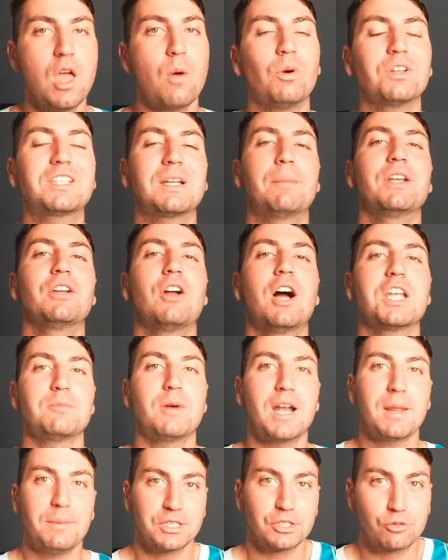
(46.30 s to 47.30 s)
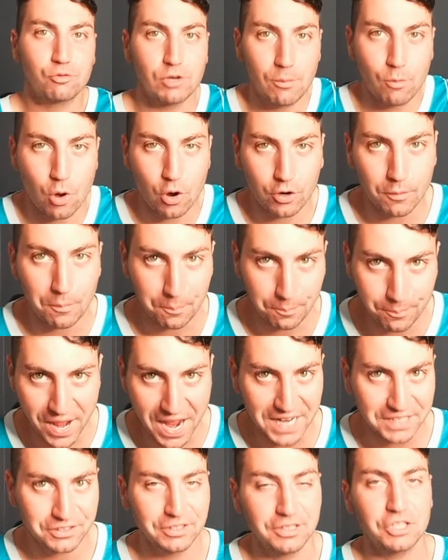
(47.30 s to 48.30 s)
What's happening guys? My name is Grim. Welcome
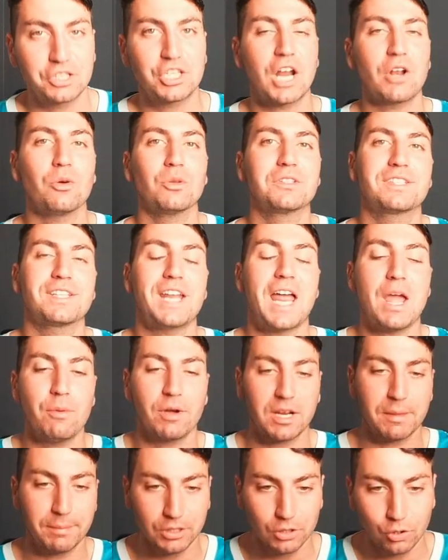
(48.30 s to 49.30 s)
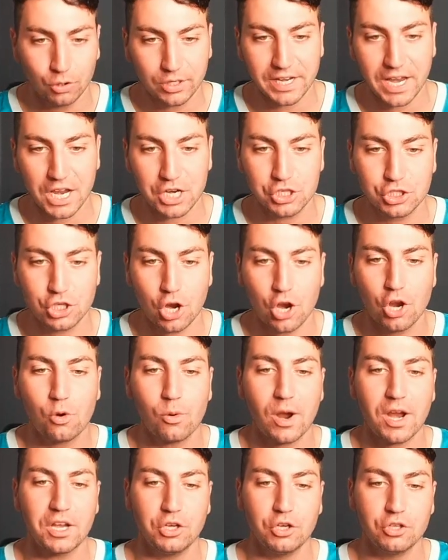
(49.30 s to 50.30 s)
back to the channel and today we're going to be looking at Zhou
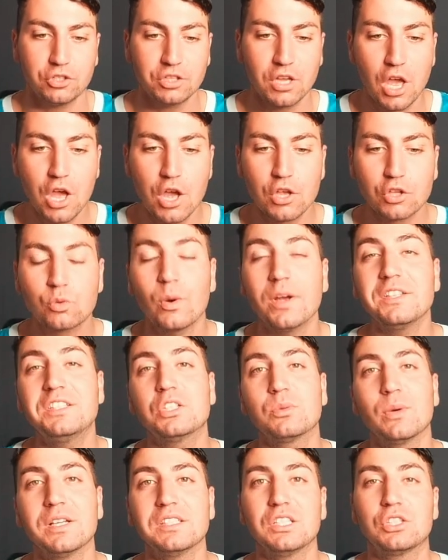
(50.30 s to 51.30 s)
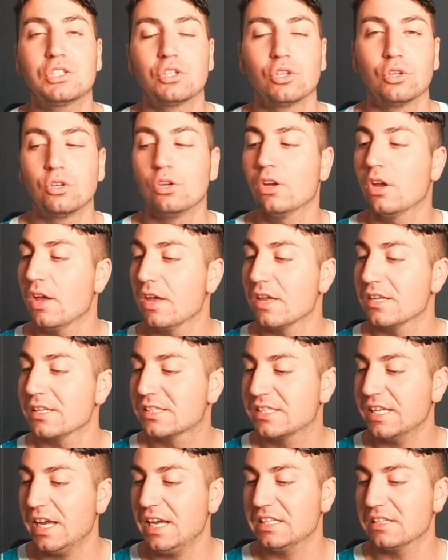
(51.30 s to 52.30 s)
Guanyu's 2022
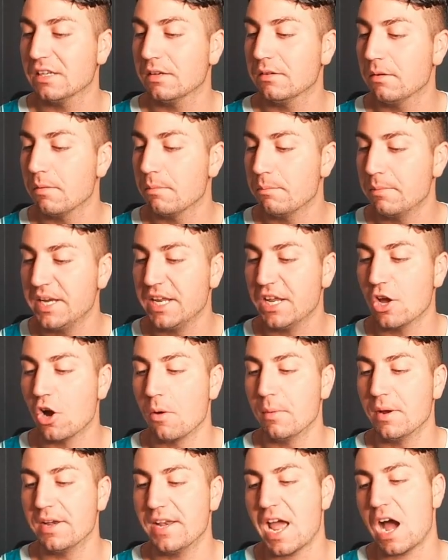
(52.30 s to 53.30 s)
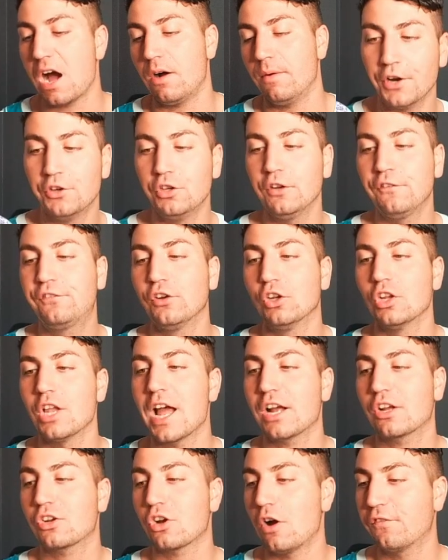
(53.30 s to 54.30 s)
season mini helmet. Now, I do feel
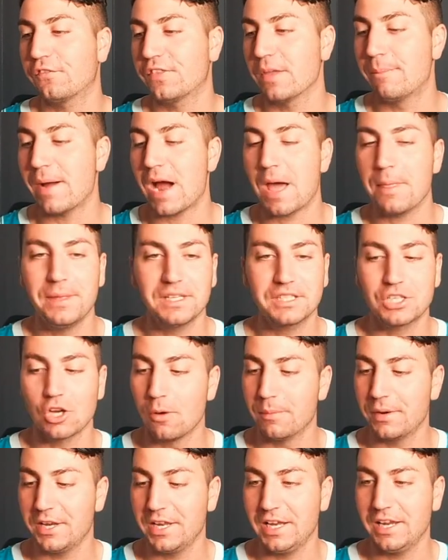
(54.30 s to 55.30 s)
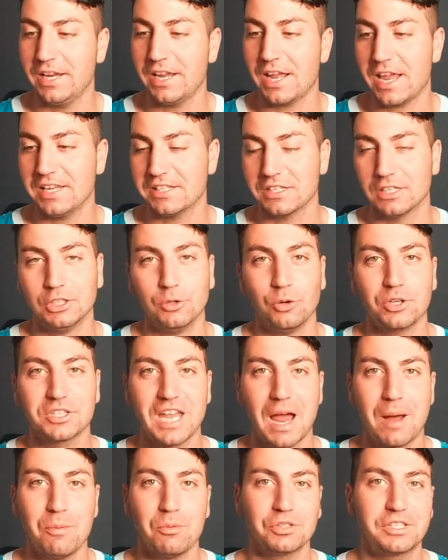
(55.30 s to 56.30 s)
like off the bat this helmet here is a Lewis
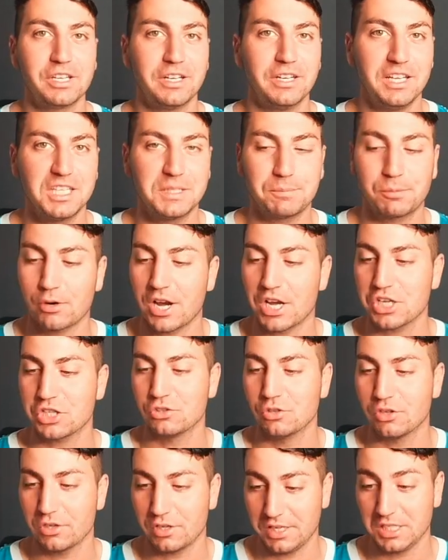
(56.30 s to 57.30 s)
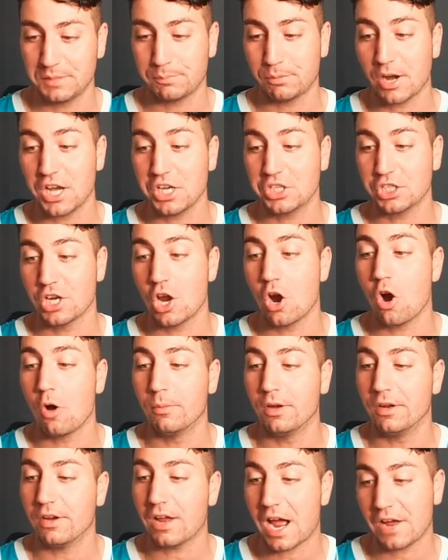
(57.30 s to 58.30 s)
Hamilton inspirational inspiration
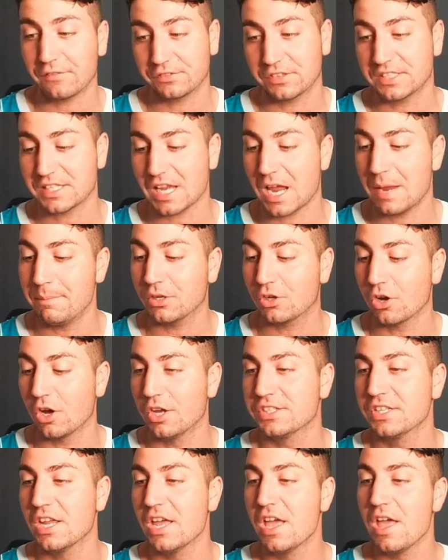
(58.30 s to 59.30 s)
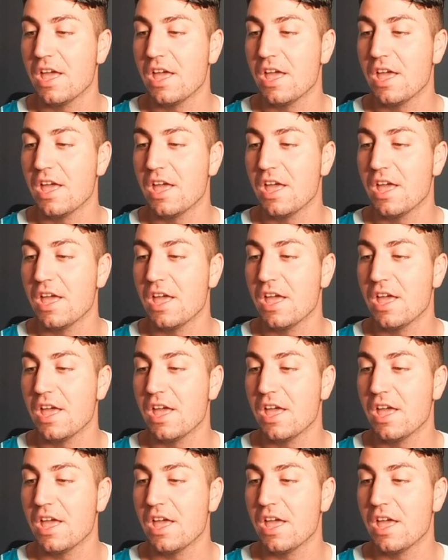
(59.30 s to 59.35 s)
helmet, I have to say, because